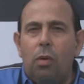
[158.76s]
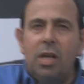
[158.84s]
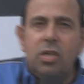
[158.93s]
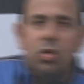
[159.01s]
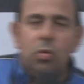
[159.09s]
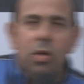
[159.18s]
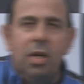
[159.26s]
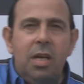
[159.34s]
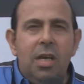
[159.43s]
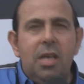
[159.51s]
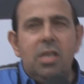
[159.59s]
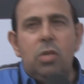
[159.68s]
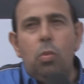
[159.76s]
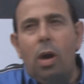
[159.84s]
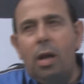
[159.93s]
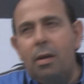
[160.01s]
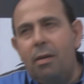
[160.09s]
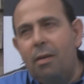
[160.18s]
one Swiss,
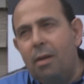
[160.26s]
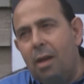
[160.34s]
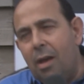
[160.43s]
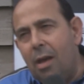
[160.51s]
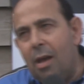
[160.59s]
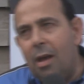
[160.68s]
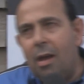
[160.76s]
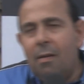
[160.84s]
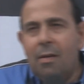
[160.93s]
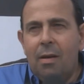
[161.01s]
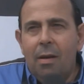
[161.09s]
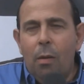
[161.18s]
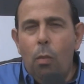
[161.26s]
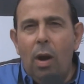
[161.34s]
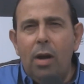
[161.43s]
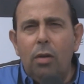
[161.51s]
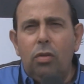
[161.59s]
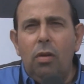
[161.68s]
one uh,
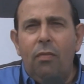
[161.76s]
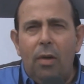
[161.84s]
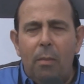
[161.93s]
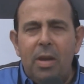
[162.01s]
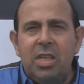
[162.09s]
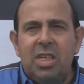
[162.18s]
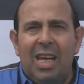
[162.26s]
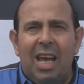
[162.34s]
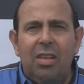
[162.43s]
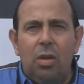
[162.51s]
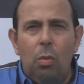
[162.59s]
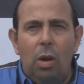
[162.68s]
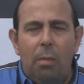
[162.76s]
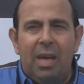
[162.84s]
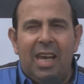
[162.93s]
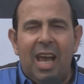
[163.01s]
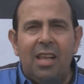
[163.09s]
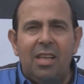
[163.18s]
one or two from each country will
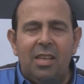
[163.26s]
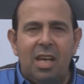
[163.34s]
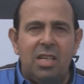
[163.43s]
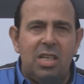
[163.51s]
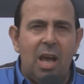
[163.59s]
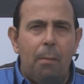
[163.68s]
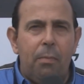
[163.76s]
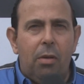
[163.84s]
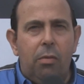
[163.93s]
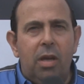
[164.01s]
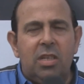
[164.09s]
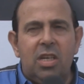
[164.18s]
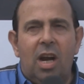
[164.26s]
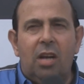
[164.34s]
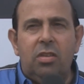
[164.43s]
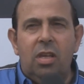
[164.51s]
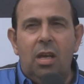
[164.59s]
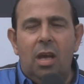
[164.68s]
be candidates. Jean-Pierre uh,
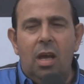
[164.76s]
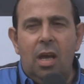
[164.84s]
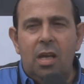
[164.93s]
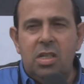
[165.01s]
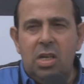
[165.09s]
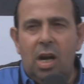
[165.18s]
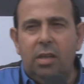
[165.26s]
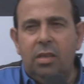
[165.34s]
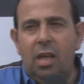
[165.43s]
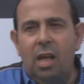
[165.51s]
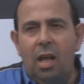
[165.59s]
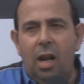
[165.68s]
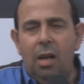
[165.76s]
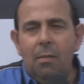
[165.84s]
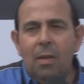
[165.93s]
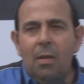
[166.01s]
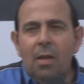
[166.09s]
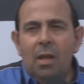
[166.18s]
Sartel,
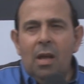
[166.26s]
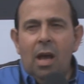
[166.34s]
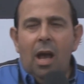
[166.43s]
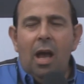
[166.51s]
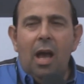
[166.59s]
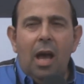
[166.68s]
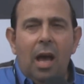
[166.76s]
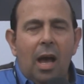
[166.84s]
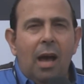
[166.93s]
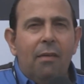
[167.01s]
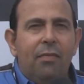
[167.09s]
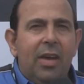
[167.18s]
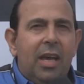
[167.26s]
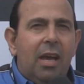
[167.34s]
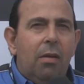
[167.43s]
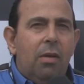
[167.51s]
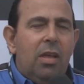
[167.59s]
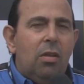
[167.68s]
uh,
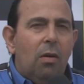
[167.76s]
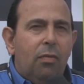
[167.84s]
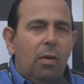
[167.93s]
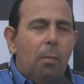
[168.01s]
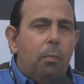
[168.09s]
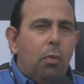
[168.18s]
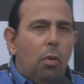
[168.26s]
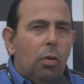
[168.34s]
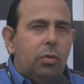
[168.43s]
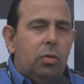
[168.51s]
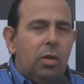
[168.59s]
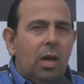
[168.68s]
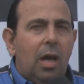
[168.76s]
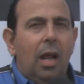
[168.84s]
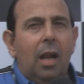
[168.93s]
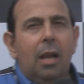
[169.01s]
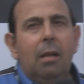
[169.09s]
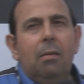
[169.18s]
Figueiredo from
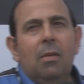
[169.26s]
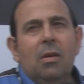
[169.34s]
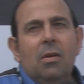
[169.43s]
Portugal.